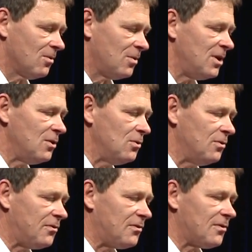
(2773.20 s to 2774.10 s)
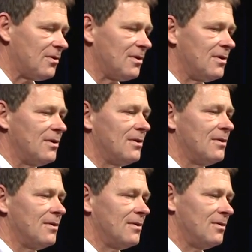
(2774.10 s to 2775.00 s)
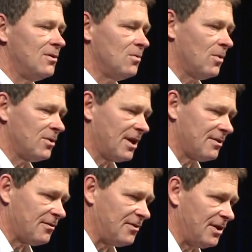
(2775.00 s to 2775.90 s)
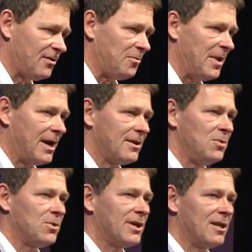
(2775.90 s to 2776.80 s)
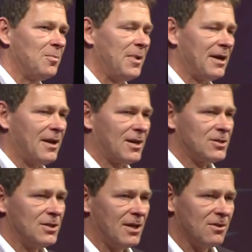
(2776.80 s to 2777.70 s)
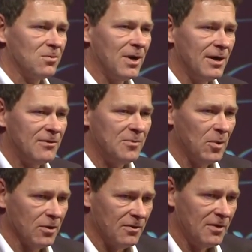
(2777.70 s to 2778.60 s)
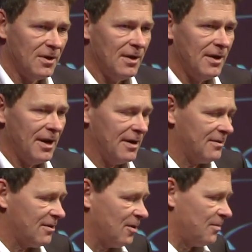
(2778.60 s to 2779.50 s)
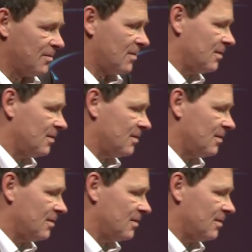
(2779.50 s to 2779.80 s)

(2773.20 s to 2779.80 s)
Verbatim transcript: we use, you want to get the stages back and you want to get it back actually at the right spot. And um,